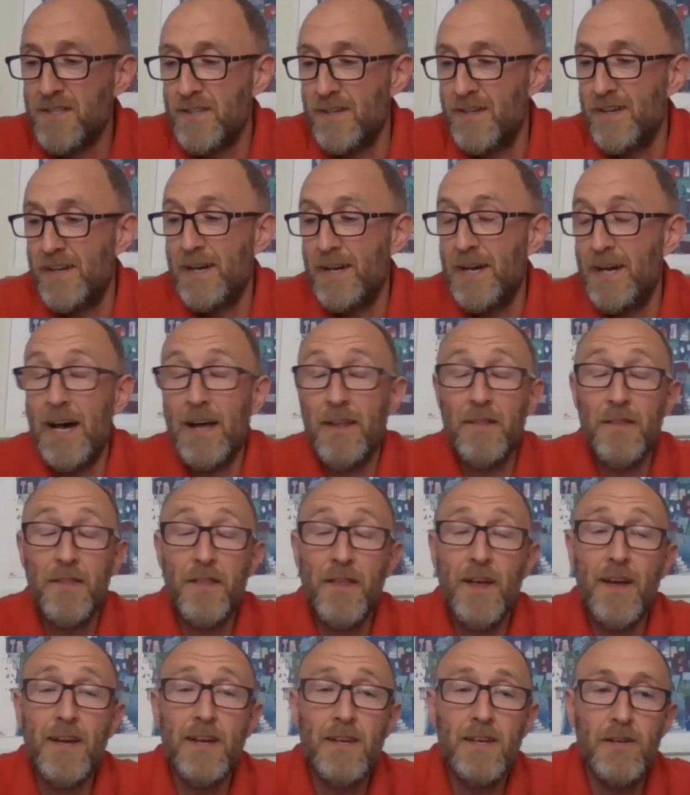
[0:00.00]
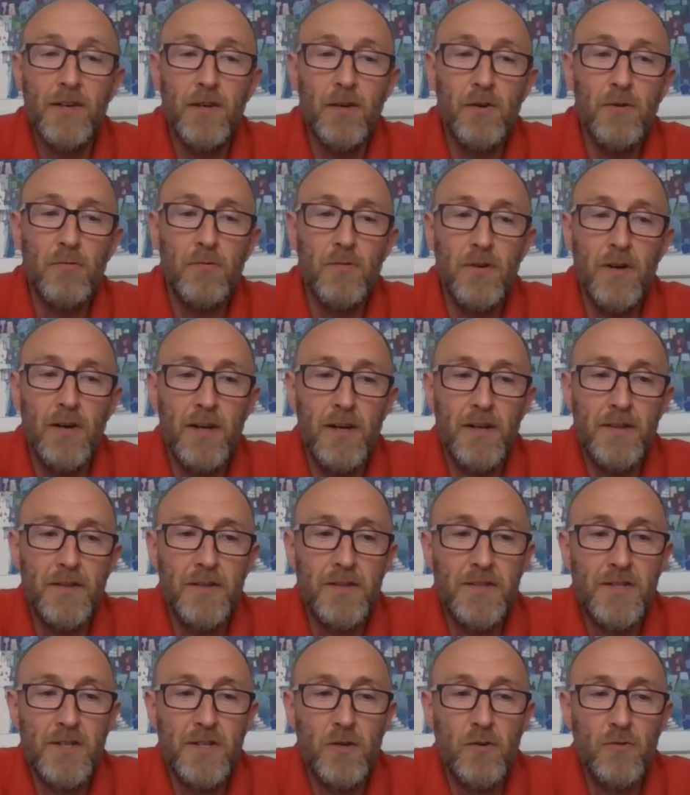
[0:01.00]
And thank you, the
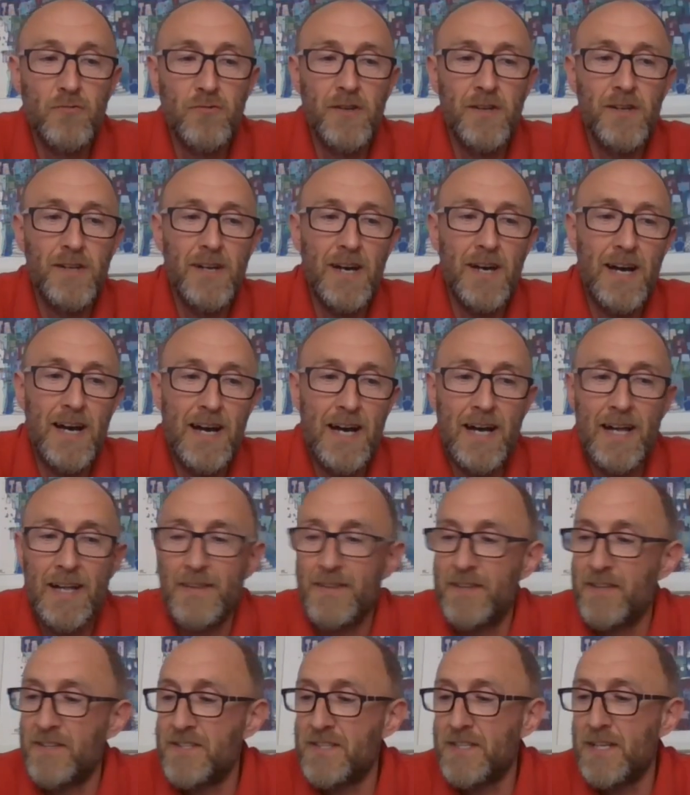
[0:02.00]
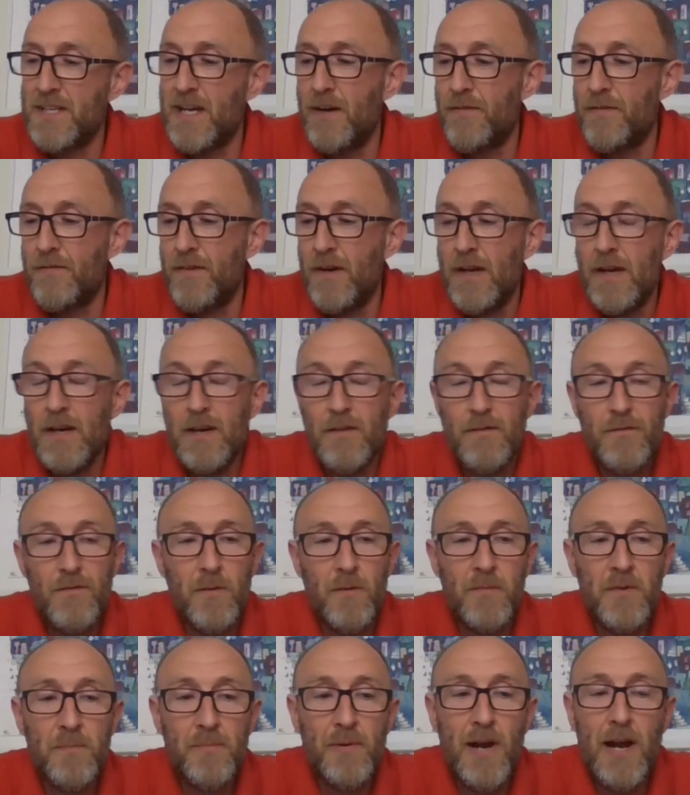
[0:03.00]
children and the staff
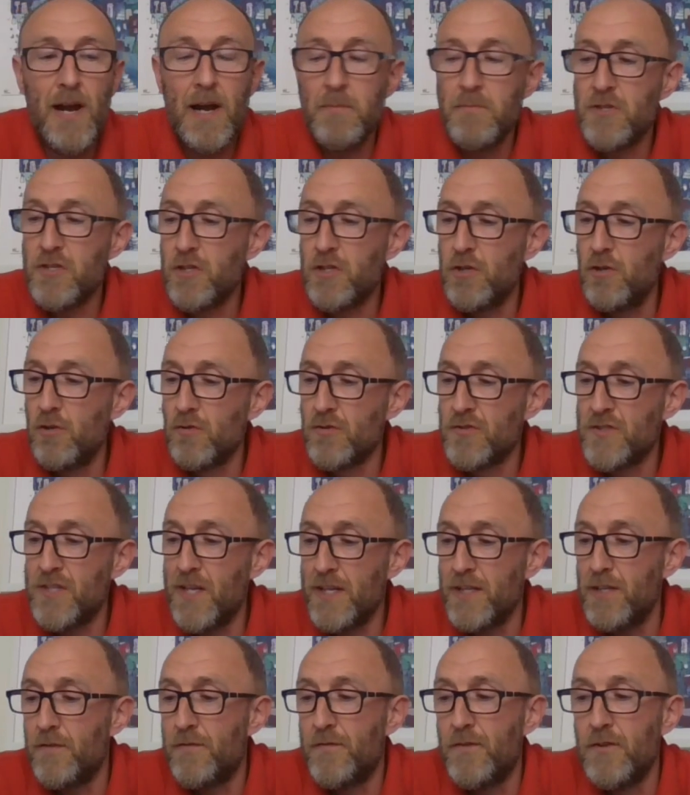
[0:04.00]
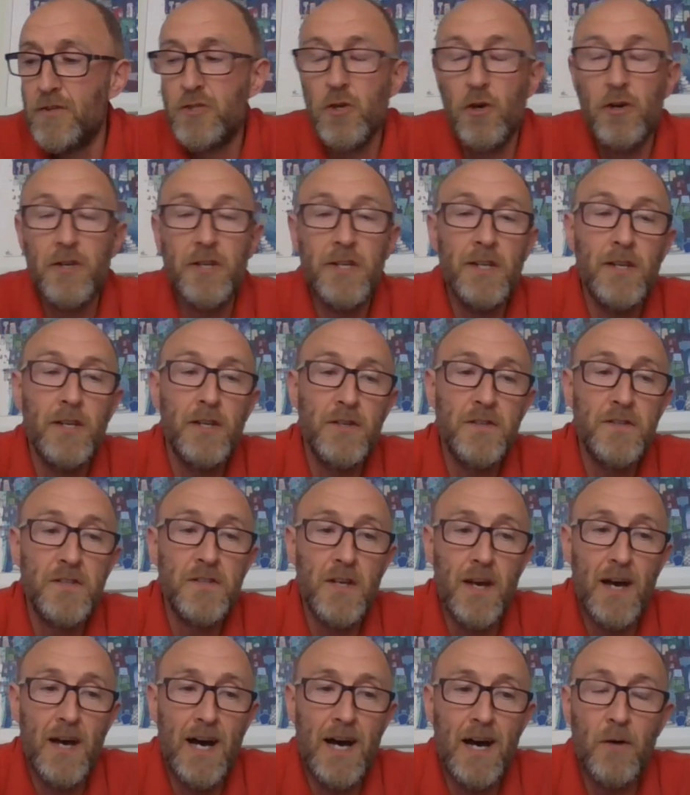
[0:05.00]
from the primary schools. Thank you for joining
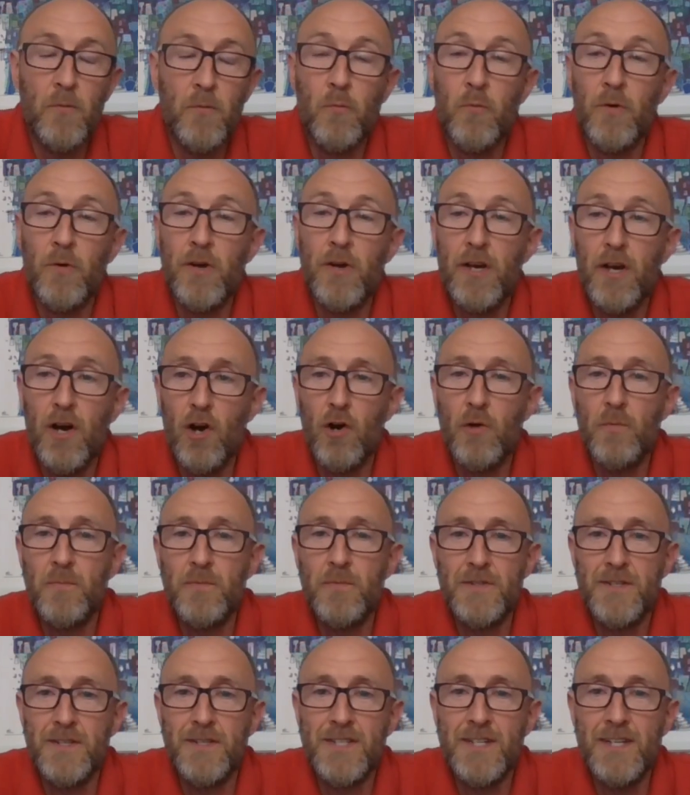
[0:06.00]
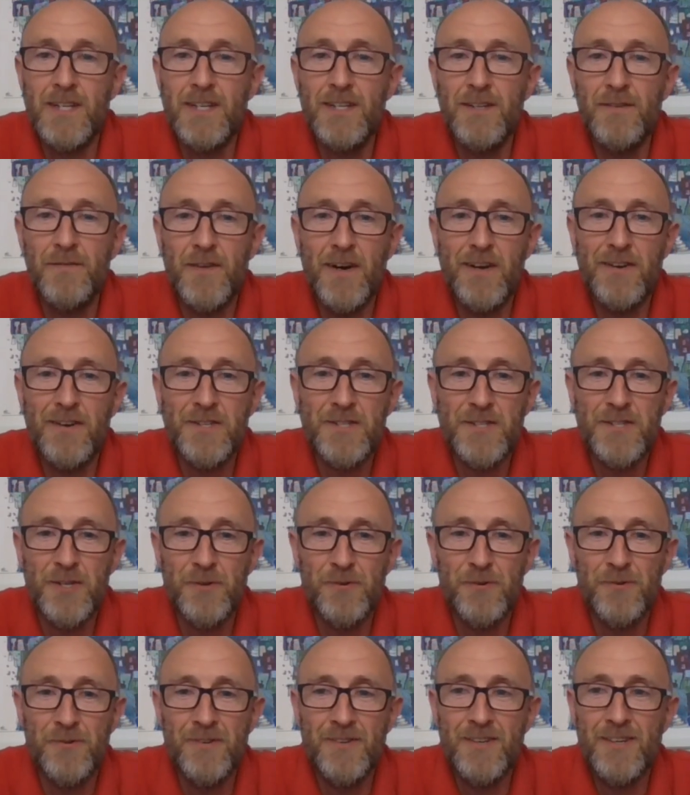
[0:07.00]
us. And we hope to see you very
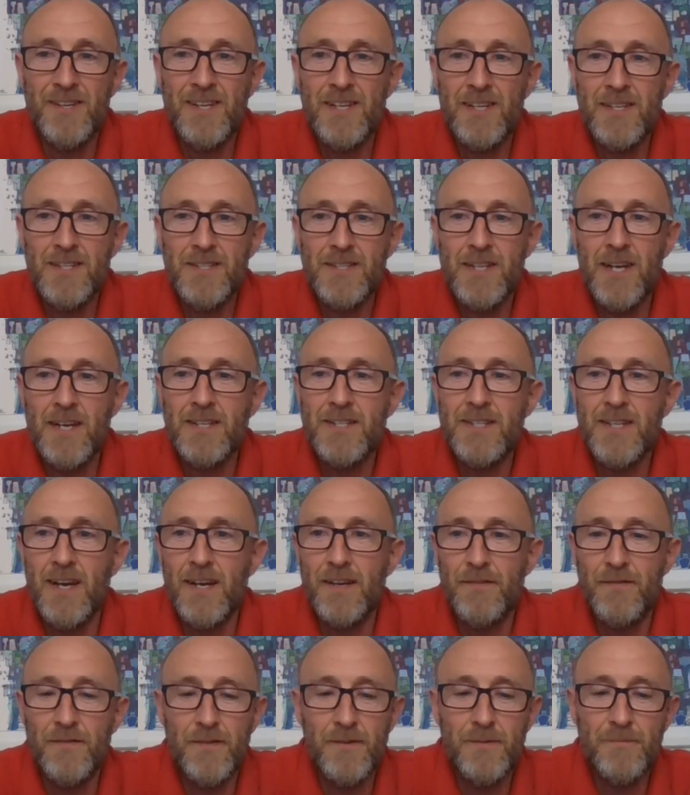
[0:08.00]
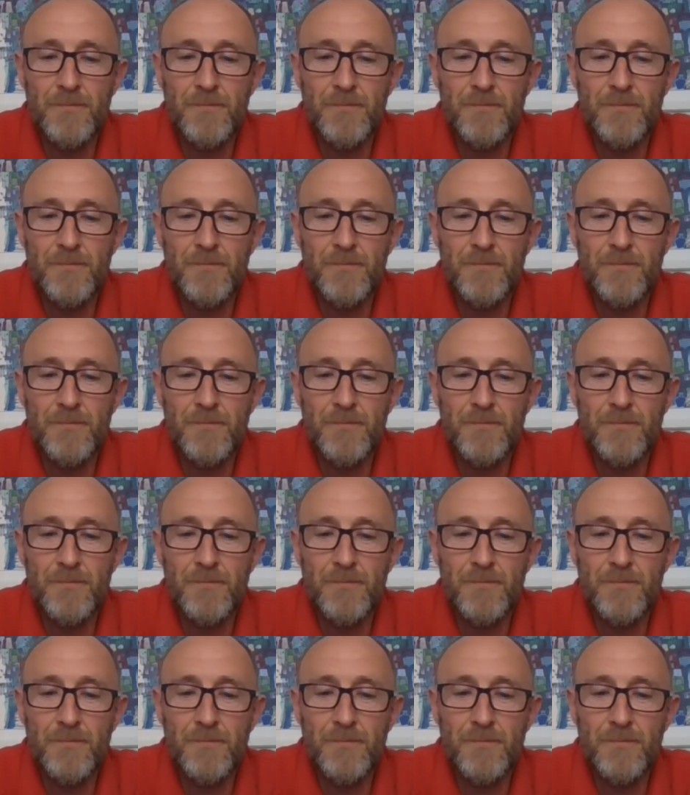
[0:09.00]
soon. Stay safe.